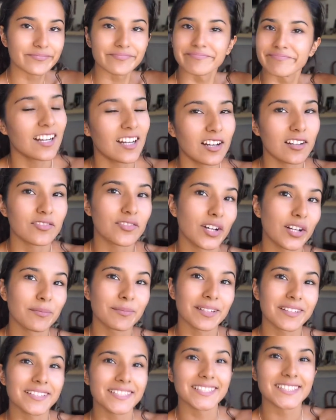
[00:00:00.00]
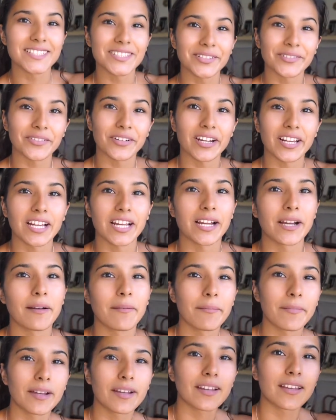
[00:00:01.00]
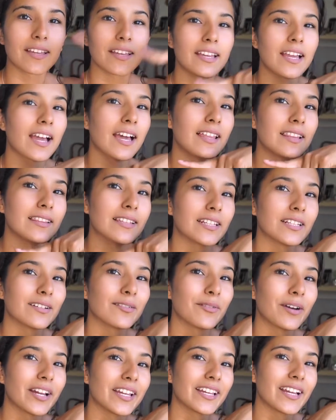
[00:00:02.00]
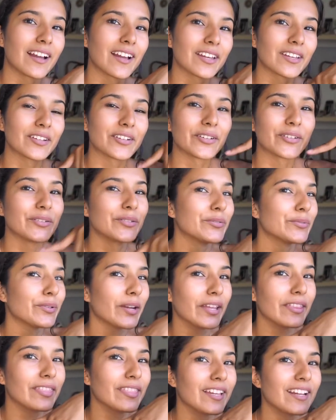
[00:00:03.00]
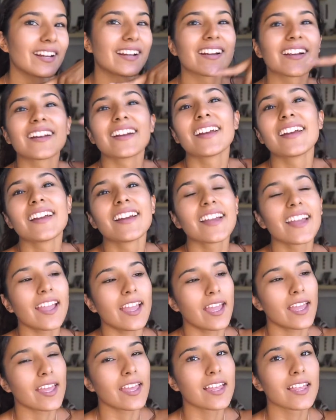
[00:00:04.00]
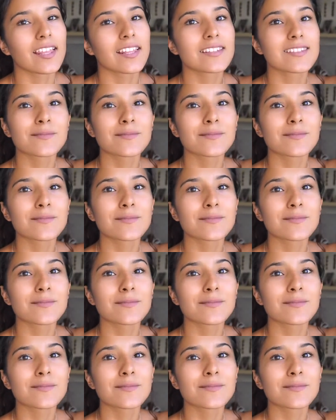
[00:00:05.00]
follow me on Instagram at LENAYGALLO right there, and